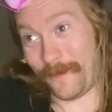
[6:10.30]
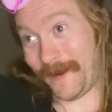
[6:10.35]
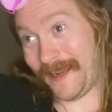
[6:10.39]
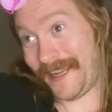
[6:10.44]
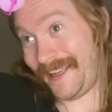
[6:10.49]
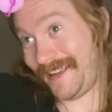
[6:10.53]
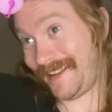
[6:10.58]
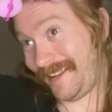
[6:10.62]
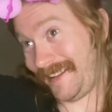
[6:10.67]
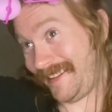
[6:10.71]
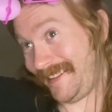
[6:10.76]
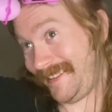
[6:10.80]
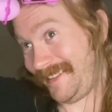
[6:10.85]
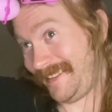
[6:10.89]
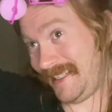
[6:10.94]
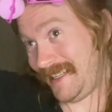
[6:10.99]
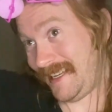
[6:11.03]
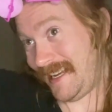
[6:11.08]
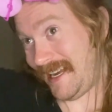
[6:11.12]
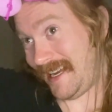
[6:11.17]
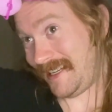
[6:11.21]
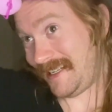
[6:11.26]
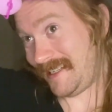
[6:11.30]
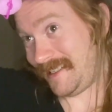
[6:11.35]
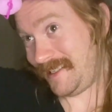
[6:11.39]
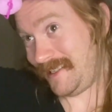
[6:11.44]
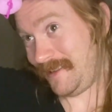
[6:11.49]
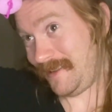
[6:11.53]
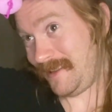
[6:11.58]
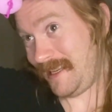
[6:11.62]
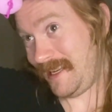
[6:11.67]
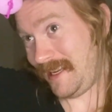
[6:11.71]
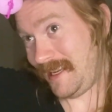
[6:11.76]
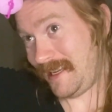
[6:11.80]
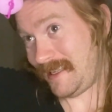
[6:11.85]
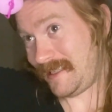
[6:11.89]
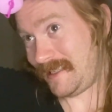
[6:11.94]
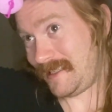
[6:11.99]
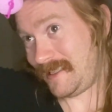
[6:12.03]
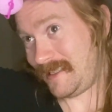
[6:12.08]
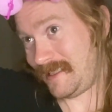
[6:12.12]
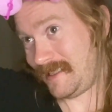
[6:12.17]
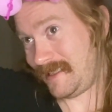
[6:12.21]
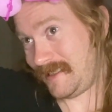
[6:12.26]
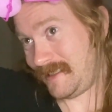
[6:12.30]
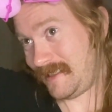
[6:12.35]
well. I'll just do this.